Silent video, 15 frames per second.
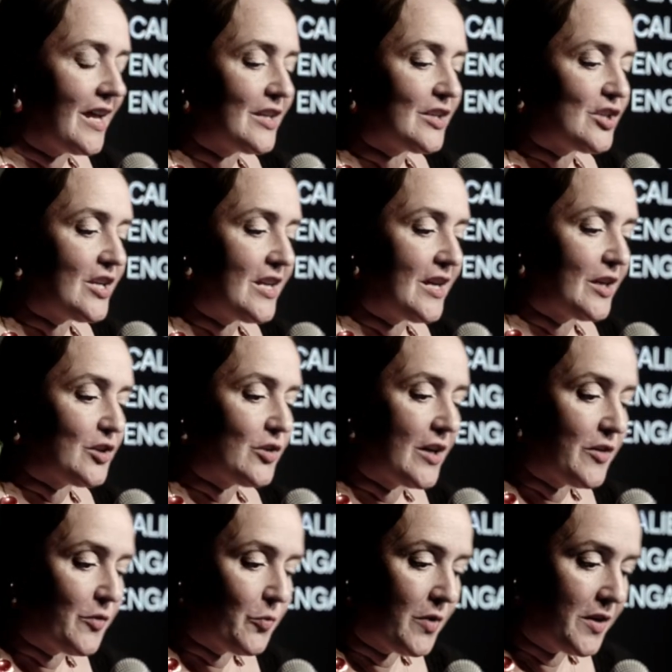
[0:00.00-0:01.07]
she,
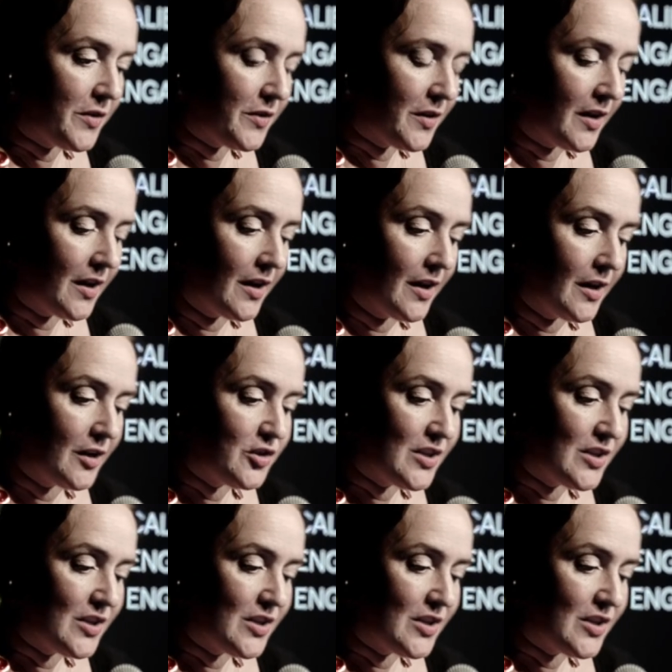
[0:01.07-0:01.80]
together with uh,